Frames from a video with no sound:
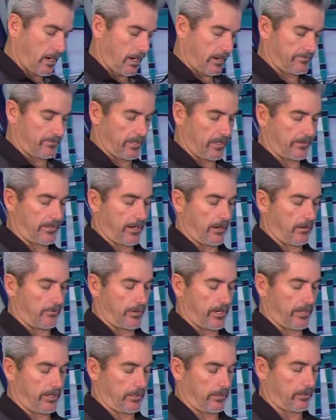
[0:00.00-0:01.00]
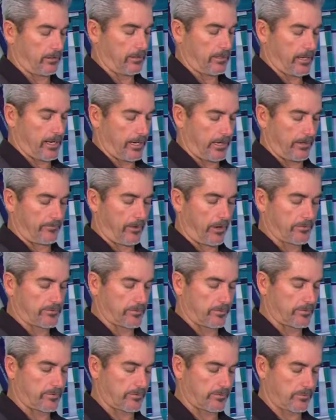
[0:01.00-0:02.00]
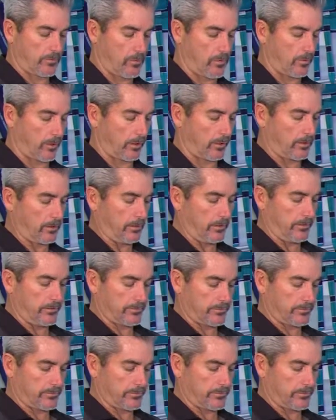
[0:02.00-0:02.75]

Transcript: I've done that already here, and I've also scored